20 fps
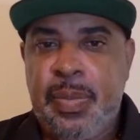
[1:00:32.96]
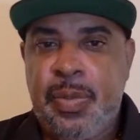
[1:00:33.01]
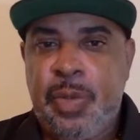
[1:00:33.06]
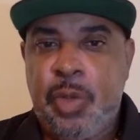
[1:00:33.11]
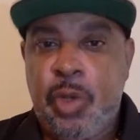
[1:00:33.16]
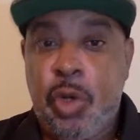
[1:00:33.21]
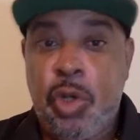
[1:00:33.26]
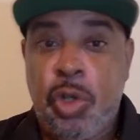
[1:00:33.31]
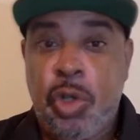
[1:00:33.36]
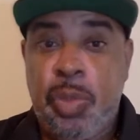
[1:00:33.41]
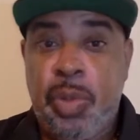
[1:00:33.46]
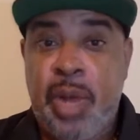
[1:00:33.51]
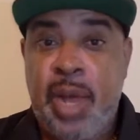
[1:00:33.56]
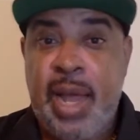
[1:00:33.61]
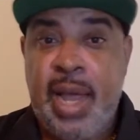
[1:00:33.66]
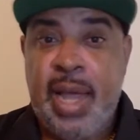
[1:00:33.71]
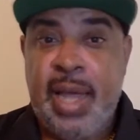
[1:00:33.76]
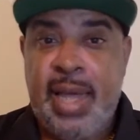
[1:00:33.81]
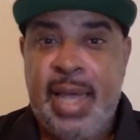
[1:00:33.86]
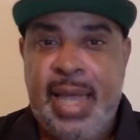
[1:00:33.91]
George
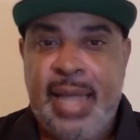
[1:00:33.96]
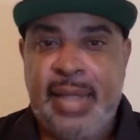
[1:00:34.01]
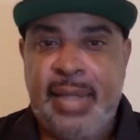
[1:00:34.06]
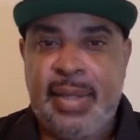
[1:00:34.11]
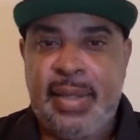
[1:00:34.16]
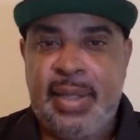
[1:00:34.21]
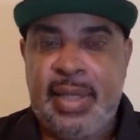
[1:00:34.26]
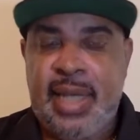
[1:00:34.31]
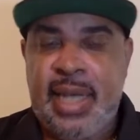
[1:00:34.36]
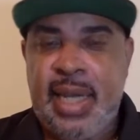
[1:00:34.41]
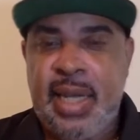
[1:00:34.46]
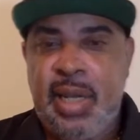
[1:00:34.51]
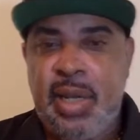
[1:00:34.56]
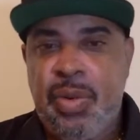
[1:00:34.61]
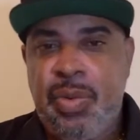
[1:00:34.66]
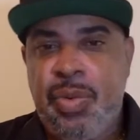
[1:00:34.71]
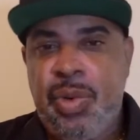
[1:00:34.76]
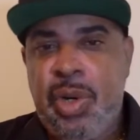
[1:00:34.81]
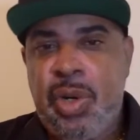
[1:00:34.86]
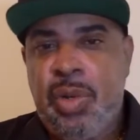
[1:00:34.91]
O'Brien yet to see any
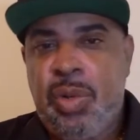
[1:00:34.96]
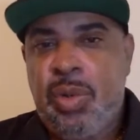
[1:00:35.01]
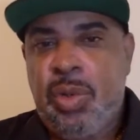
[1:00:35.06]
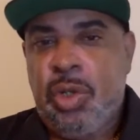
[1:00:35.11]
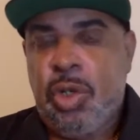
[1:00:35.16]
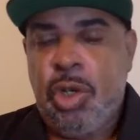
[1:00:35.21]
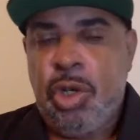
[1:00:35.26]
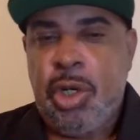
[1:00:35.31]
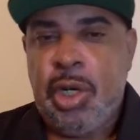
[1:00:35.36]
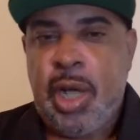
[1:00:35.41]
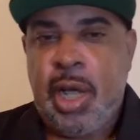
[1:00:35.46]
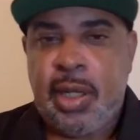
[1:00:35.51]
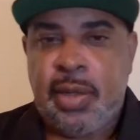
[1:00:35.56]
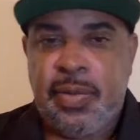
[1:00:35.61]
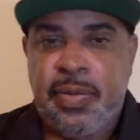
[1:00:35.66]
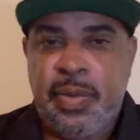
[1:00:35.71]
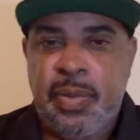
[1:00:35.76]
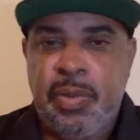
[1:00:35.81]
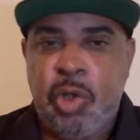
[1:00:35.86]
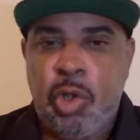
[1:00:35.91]
really good
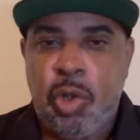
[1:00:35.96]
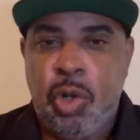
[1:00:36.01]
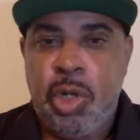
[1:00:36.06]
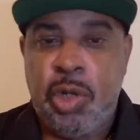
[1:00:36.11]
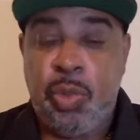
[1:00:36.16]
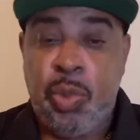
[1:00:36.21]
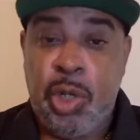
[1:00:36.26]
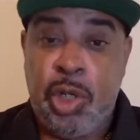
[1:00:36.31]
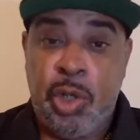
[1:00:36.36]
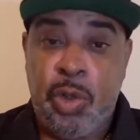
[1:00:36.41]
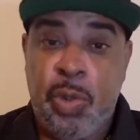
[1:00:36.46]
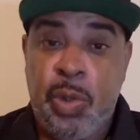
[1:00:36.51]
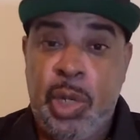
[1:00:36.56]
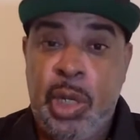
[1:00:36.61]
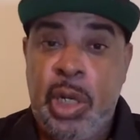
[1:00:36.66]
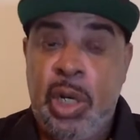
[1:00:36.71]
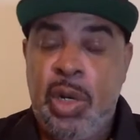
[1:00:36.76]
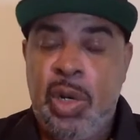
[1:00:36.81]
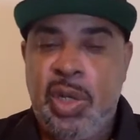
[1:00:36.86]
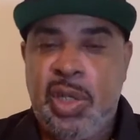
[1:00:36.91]
knocks from George, which you
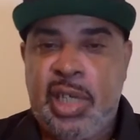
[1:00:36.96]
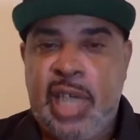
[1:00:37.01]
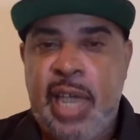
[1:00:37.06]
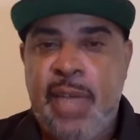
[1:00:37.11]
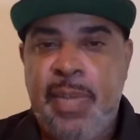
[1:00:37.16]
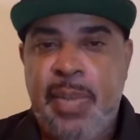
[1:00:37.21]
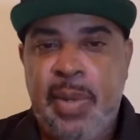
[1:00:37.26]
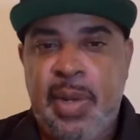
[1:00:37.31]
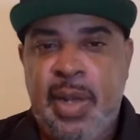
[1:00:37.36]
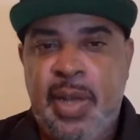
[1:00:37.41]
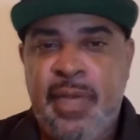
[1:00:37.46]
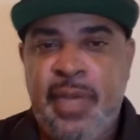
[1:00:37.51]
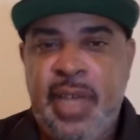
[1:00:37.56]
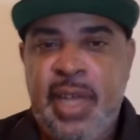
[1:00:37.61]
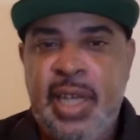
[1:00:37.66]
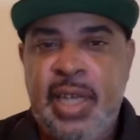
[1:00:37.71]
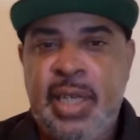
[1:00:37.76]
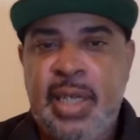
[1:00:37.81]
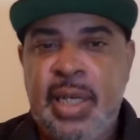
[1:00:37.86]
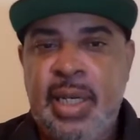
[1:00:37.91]
really know is capable of
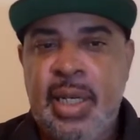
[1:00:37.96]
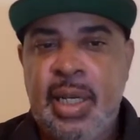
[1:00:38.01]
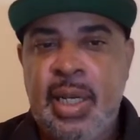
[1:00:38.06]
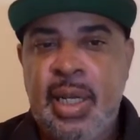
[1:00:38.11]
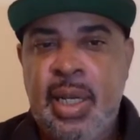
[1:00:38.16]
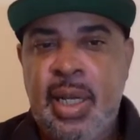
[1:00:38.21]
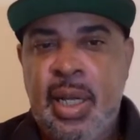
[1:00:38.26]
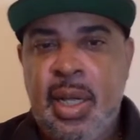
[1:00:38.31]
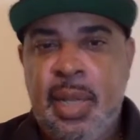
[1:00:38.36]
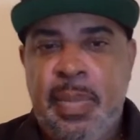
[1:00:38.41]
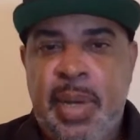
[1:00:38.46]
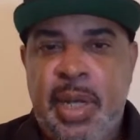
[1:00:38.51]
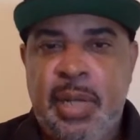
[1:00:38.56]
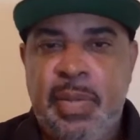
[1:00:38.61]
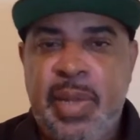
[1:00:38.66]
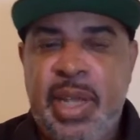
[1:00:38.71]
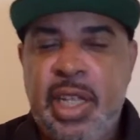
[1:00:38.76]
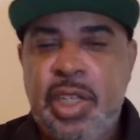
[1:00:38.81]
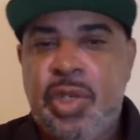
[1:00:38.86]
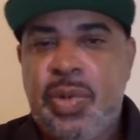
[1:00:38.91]
hitting. But it'll
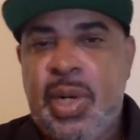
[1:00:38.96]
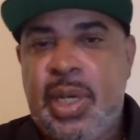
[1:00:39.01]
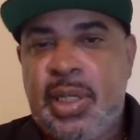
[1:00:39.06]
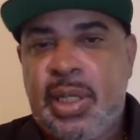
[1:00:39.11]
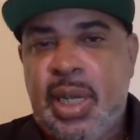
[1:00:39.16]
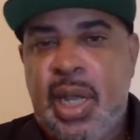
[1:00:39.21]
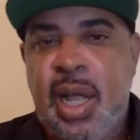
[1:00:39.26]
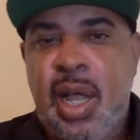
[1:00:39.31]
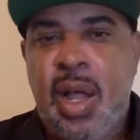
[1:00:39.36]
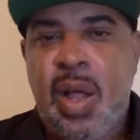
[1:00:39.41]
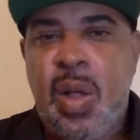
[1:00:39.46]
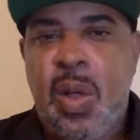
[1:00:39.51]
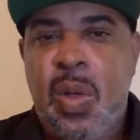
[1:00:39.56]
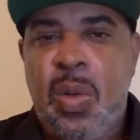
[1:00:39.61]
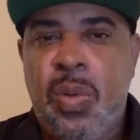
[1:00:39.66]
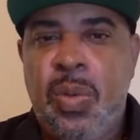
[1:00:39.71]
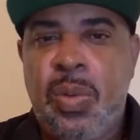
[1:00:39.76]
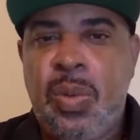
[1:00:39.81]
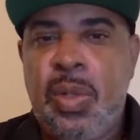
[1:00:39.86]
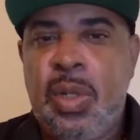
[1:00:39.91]
be interesting
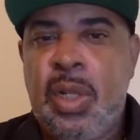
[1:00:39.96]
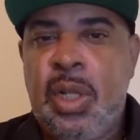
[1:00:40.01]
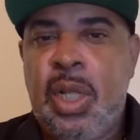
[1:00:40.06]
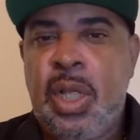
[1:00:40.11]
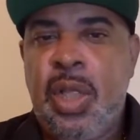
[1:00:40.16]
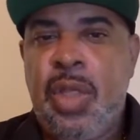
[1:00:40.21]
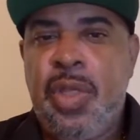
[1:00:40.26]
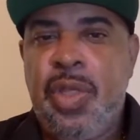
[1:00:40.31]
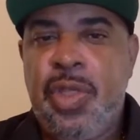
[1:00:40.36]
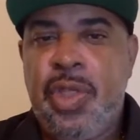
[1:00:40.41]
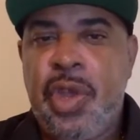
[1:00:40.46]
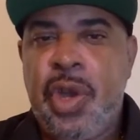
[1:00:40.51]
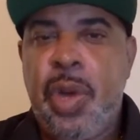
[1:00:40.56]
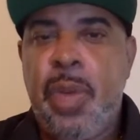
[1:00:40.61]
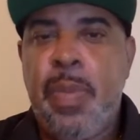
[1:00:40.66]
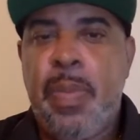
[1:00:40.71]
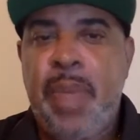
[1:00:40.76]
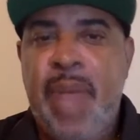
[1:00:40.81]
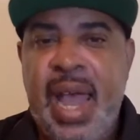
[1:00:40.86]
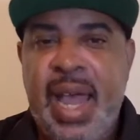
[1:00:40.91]
how
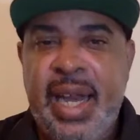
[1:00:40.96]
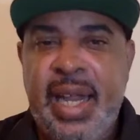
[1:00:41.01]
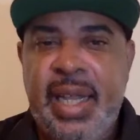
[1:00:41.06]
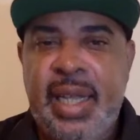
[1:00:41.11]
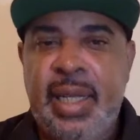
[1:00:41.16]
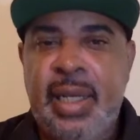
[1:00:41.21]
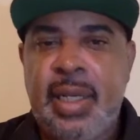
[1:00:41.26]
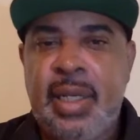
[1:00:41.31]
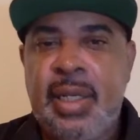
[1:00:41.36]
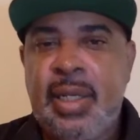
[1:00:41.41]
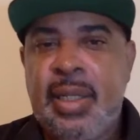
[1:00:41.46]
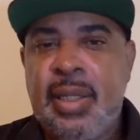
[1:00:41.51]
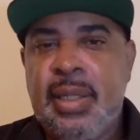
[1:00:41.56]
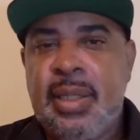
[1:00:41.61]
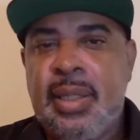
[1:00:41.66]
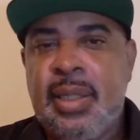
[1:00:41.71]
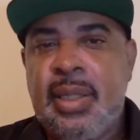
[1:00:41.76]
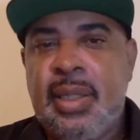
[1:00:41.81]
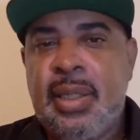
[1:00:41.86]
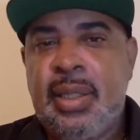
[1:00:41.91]
their batting
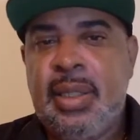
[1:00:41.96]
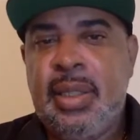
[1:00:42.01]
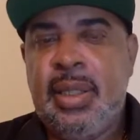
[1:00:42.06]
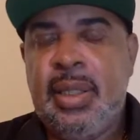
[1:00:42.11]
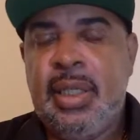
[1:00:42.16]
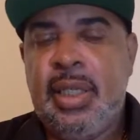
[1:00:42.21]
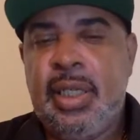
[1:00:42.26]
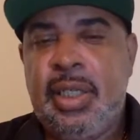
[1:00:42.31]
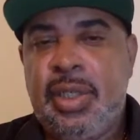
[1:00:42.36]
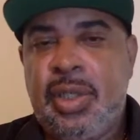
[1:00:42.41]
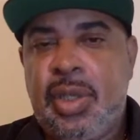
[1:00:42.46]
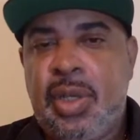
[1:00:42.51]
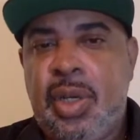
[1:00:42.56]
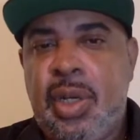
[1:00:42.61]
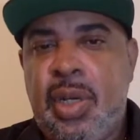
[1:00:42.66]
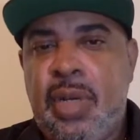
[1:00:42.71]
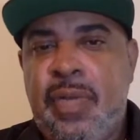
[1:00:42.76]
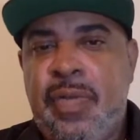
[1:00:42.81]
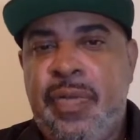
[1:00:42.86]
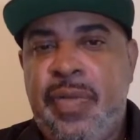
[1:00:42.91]
is going
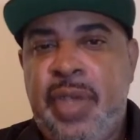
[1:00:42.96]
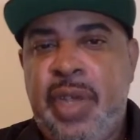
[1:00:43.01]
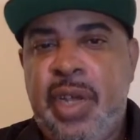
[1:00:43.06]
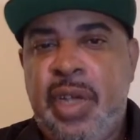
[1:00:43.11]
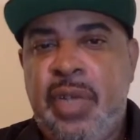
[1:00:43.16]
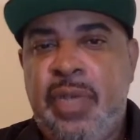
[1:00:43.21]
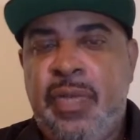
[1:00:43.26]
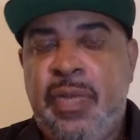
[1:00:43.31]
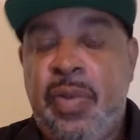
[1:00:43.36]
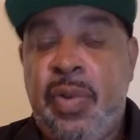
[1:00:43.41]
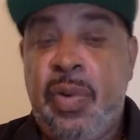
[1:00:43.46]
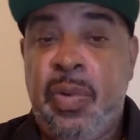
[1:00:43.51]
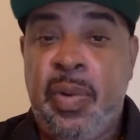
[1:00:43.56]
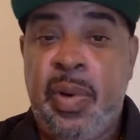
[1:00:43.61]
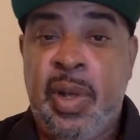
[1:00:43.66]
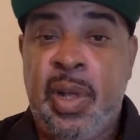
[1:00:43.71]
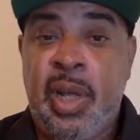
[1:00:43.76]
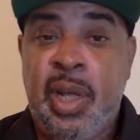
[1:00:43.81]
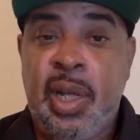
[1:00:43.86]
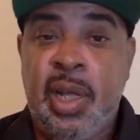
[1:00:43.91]
to fare
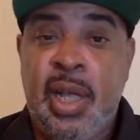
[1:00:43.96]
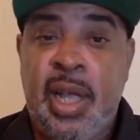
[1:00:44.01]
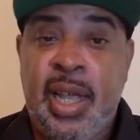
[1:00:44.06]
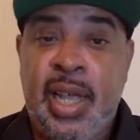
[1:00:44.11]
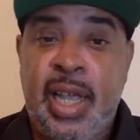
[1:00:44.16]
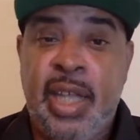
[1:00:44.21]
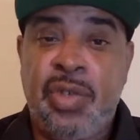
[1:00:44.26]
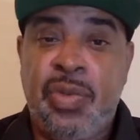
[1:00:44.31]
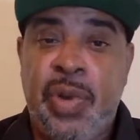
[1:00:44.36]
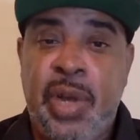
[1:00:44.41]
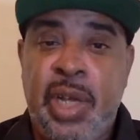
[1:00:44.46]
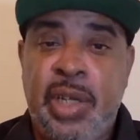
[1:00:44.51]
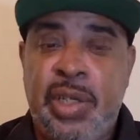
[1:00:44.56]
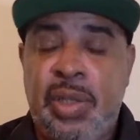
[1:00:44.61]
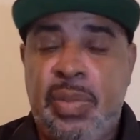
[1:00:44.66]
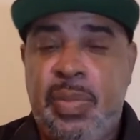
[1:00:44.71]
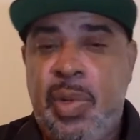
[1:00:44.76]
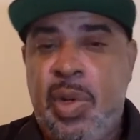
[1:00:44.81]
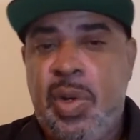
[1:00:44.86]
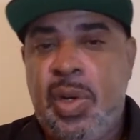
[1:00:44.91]
against
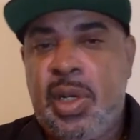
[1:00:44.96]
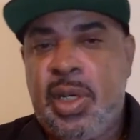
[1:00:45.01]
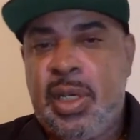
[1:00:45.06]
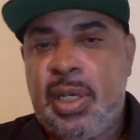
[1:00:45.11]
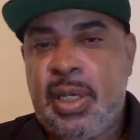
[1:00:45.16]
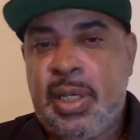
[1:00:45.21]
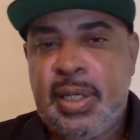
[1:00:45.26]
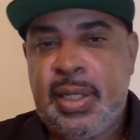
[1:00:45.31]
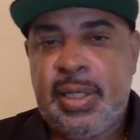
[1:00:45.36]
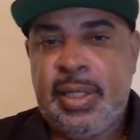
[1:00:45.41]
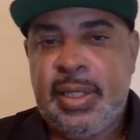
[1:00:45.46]
Rangers bowling.